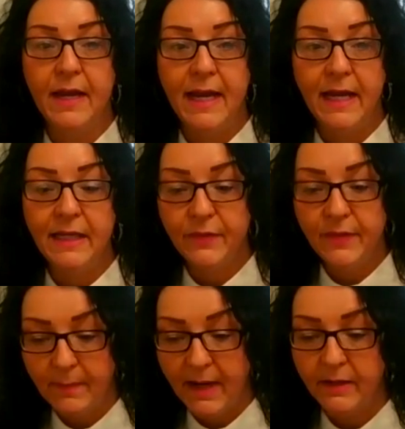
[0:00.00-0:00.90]
and yeah,
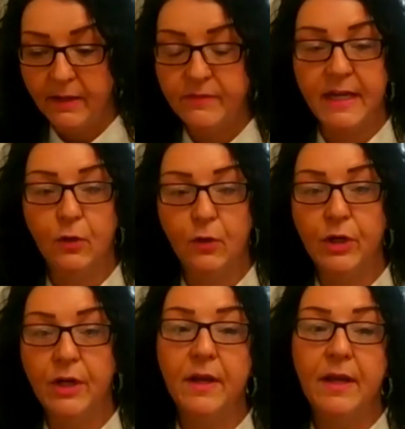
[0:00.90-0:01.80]
they might have tailored
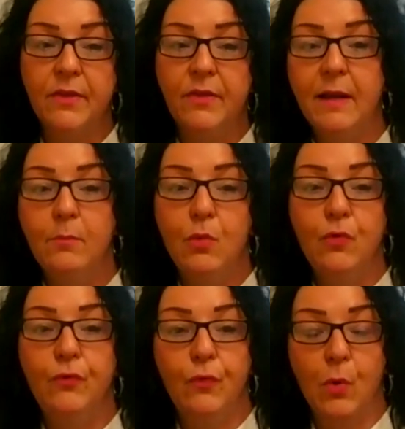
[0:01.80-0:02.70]
it, then
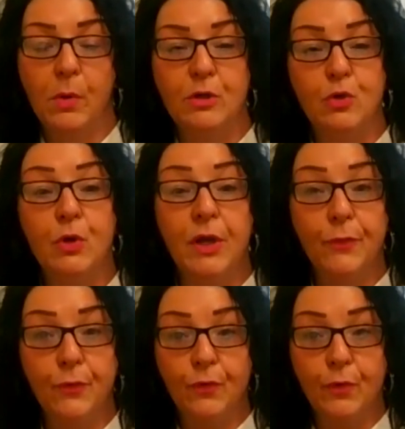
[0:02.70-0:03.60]
moved forward to
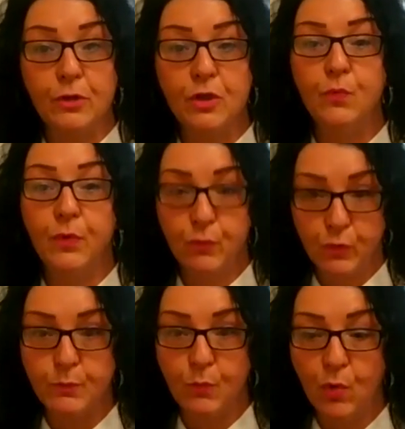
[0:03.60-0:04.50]
another version, which
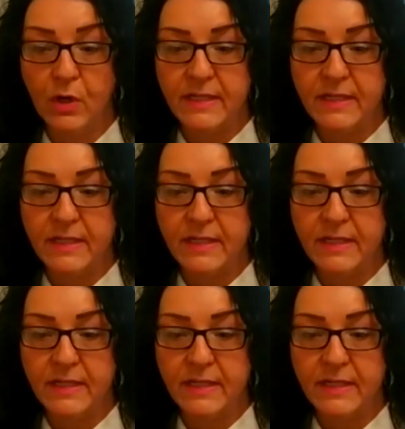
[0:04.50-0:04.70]
was more